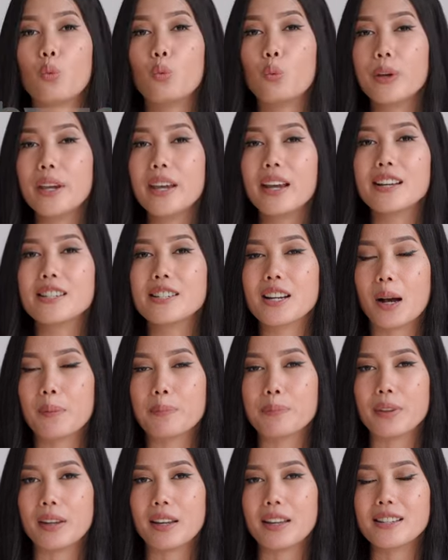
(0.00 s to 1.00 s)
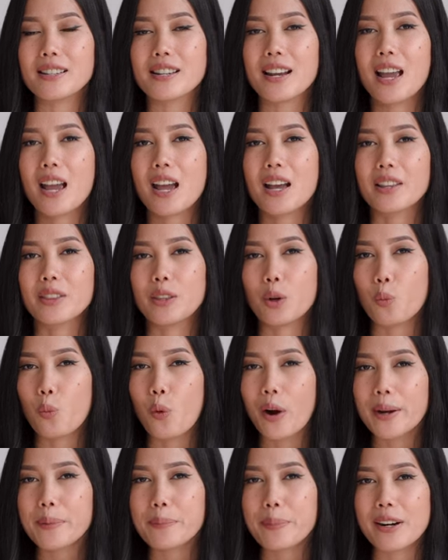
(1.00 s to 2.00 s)
we adopted the
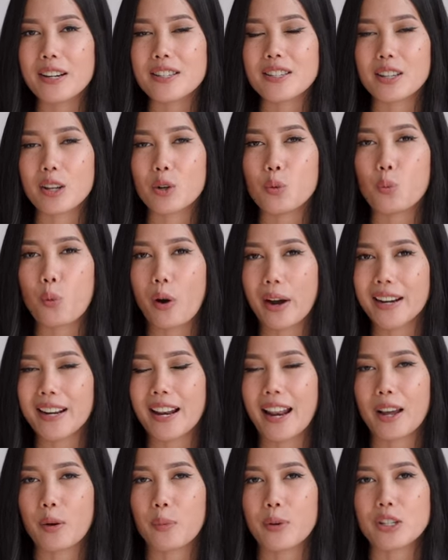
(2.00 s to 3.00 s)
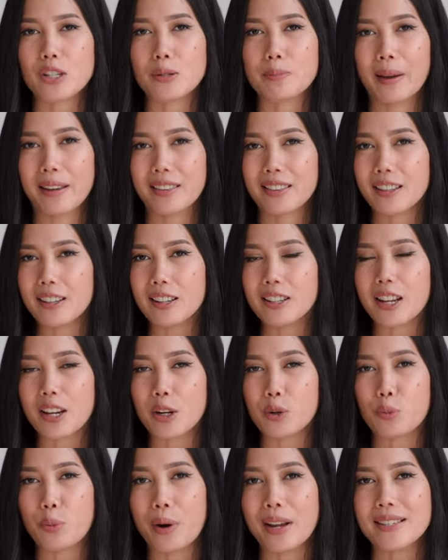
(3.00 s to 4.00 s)
one person, one language method
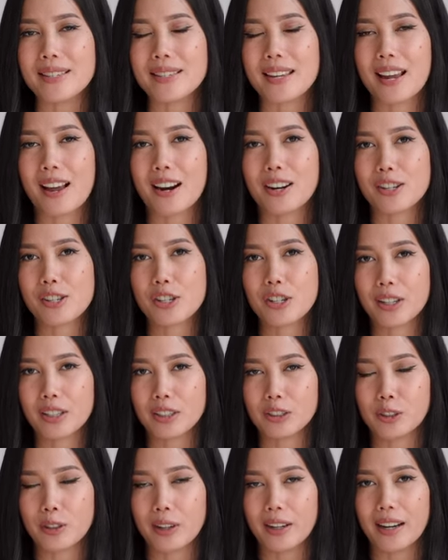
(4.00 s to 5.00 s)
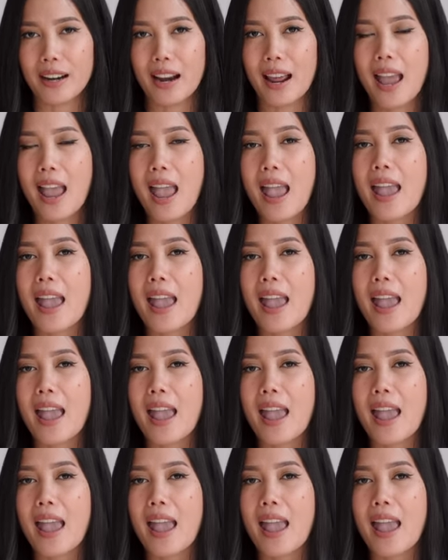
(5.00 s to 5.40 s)
in raising our children.